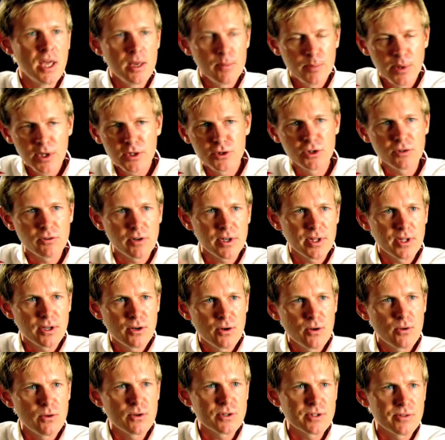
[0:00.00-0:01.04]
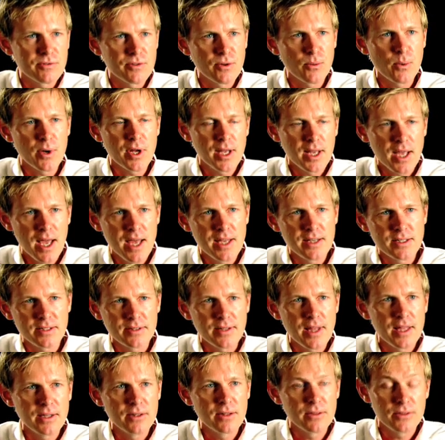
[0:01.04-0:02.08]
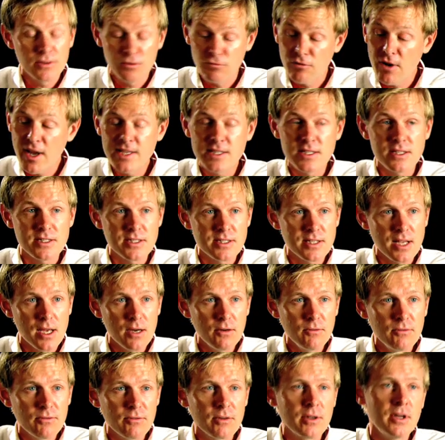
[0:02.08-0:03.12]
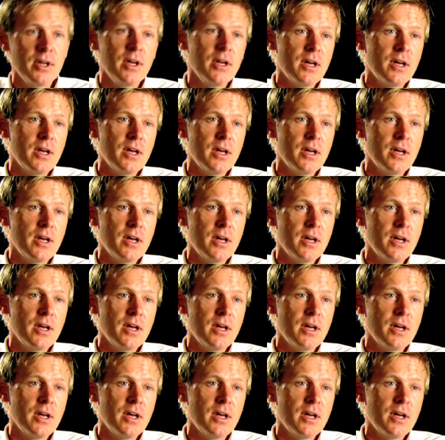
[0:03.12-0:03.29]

But during the course of the weekend and then the race itself,